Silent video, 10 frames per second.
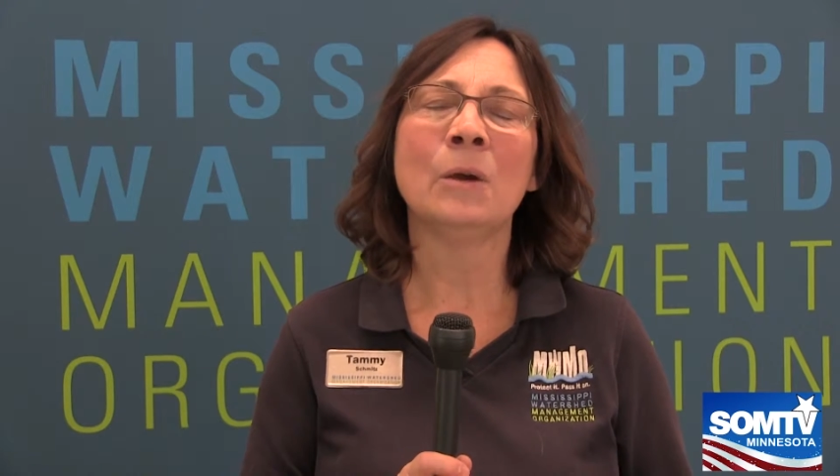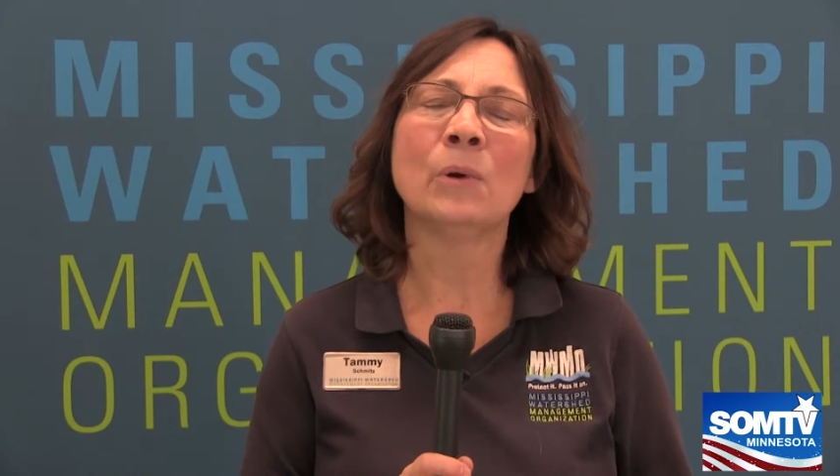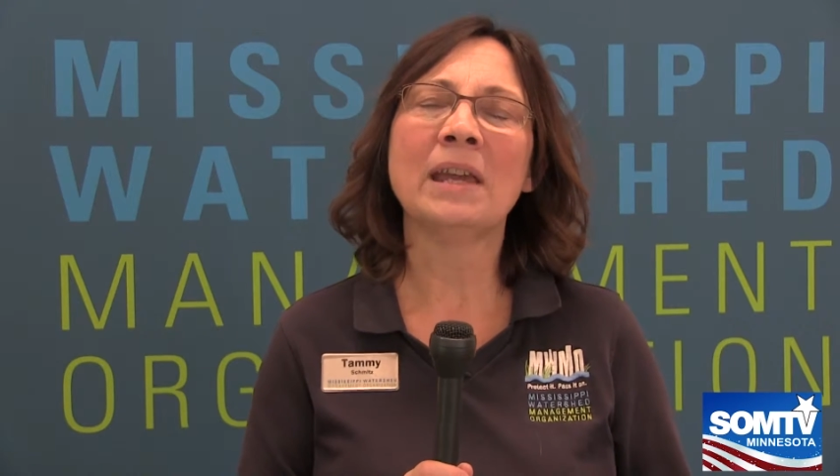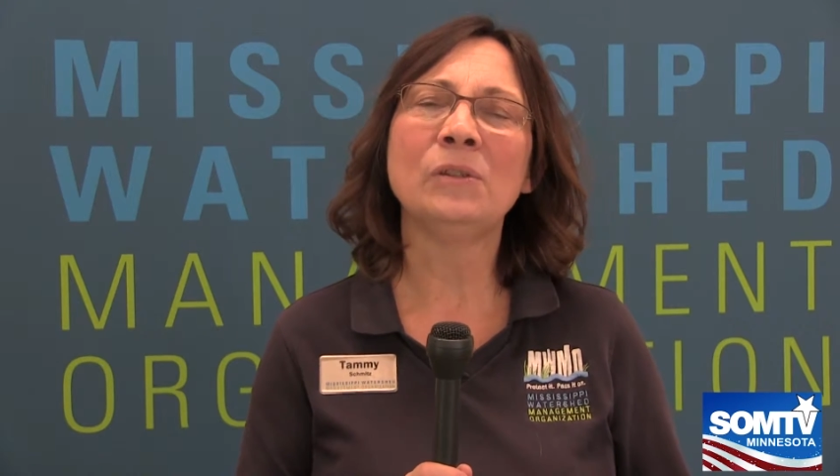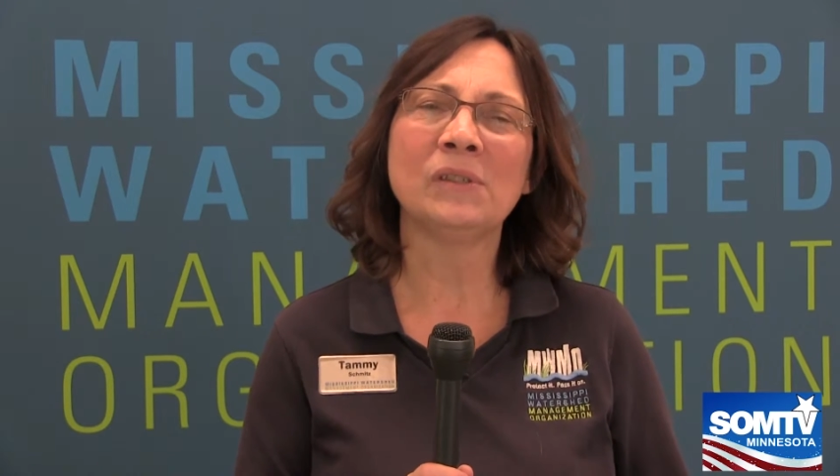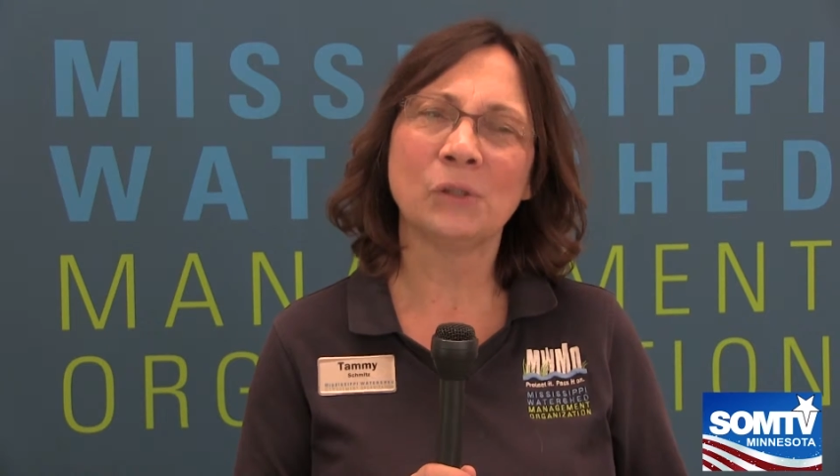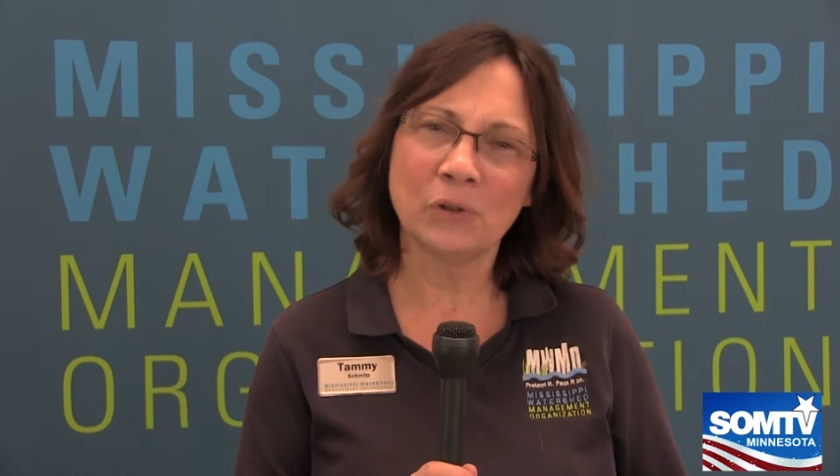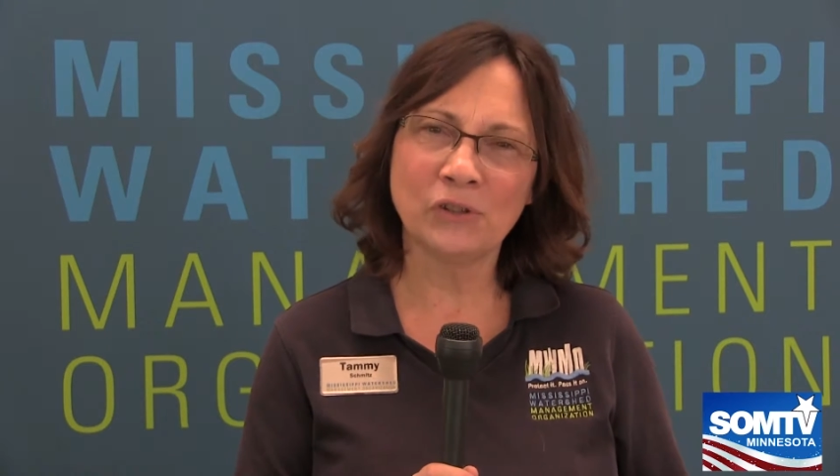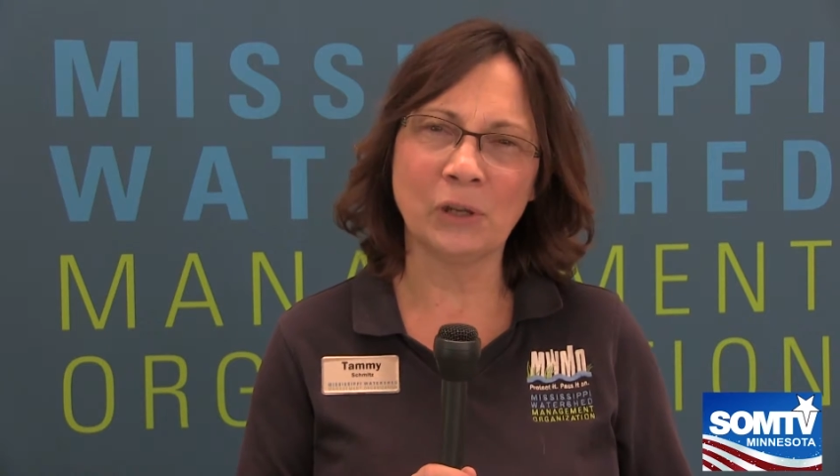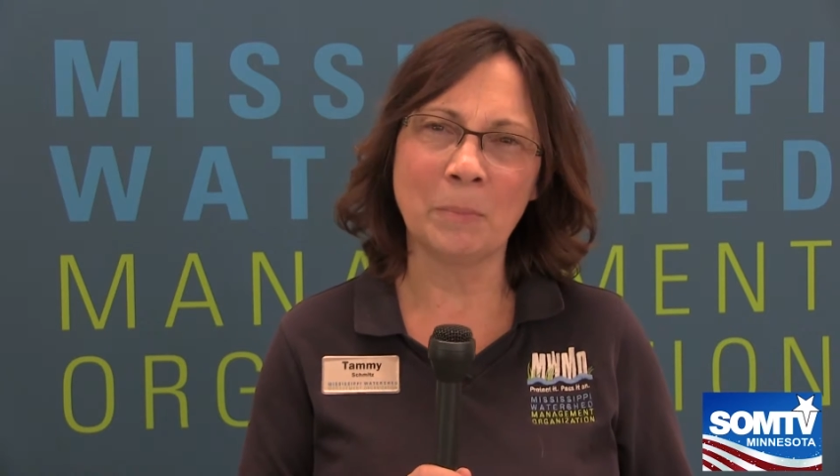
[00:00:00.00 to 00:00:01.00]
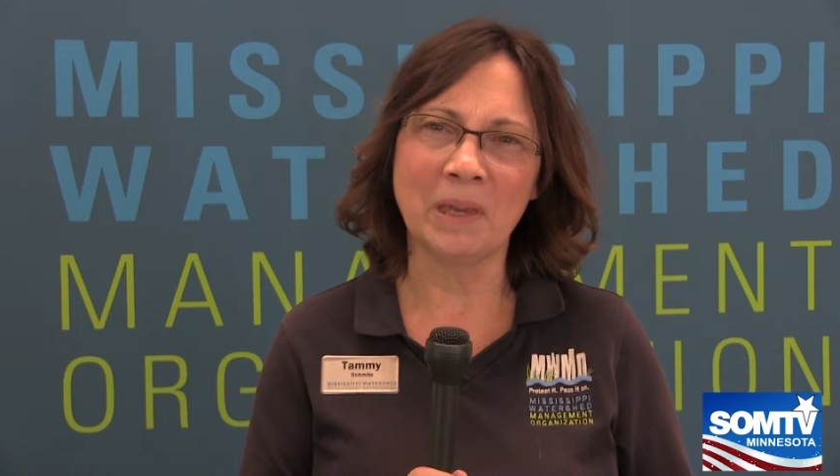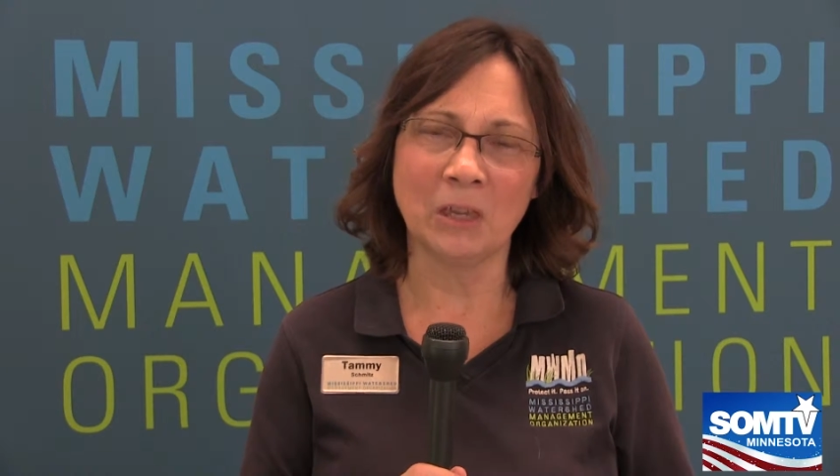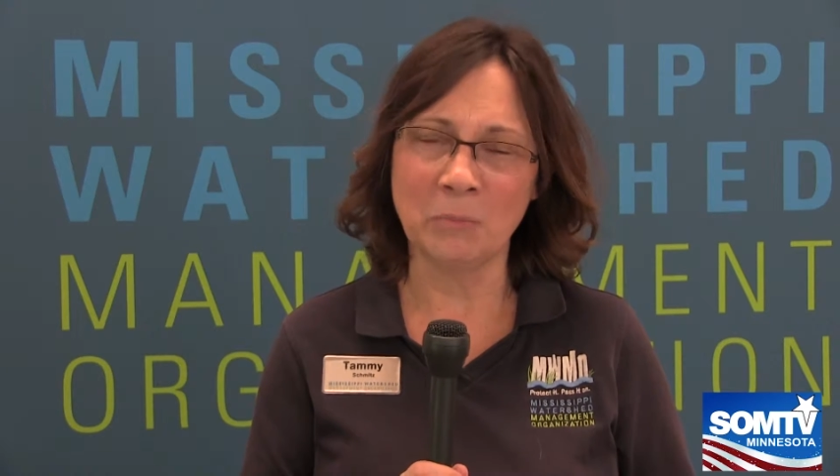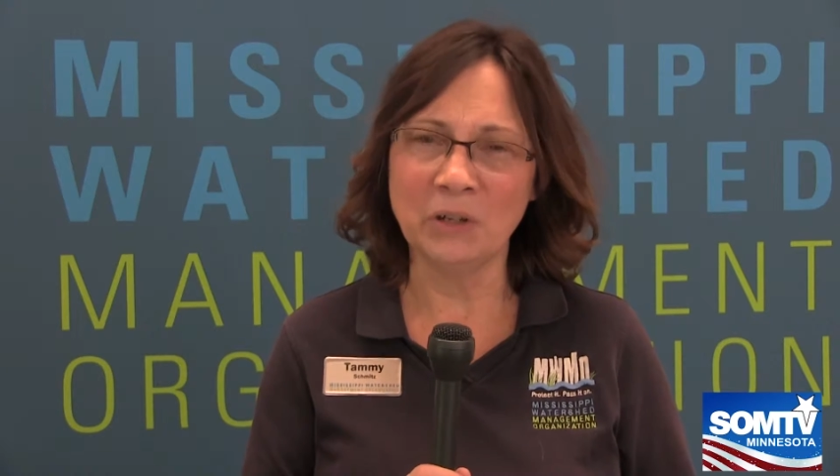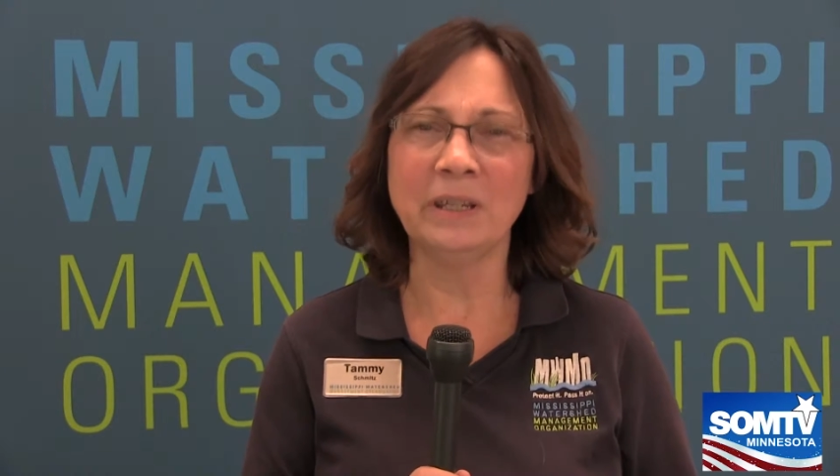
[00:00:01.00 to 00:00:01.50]
where I do stewardship
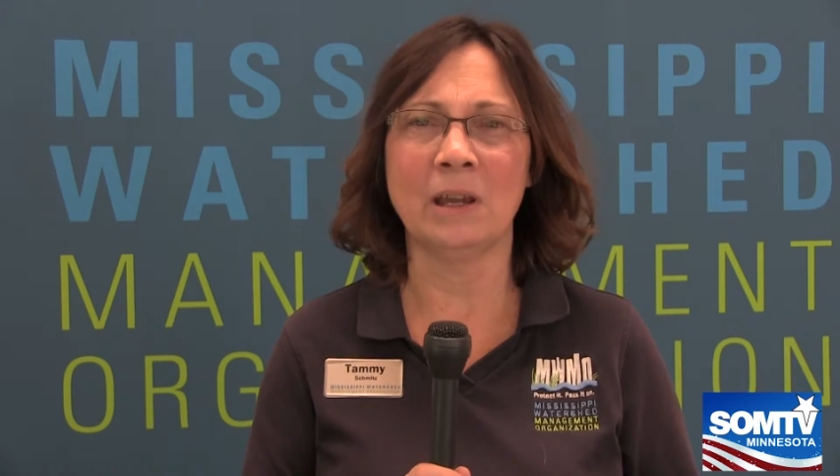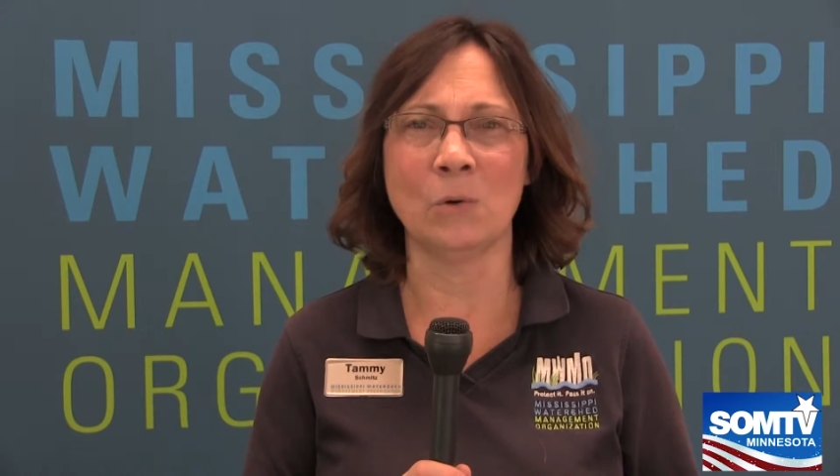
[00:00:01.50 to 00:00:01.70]
and community